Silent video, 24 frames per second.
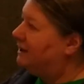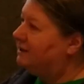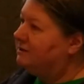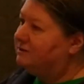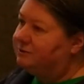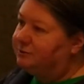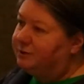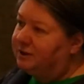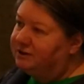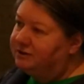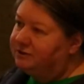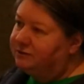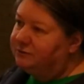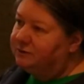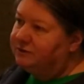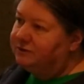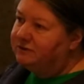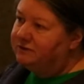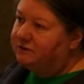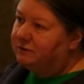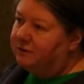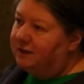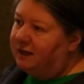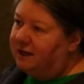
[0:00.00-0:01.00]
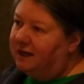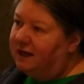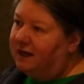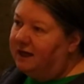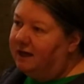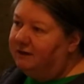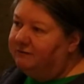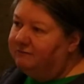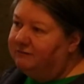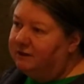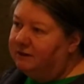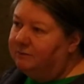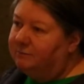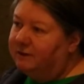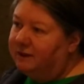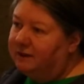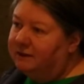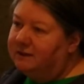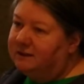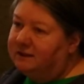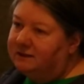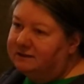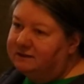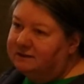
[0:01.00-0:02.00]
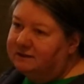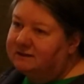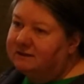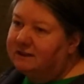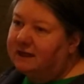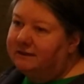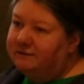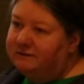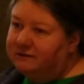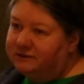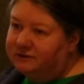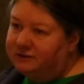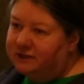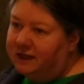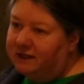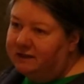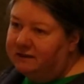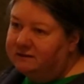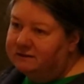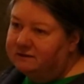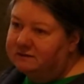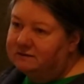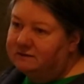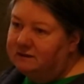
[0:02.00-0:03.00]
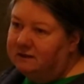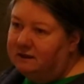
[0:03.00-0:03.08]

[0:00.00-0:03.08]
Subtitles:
treasurer so they have the ability to sign the checks.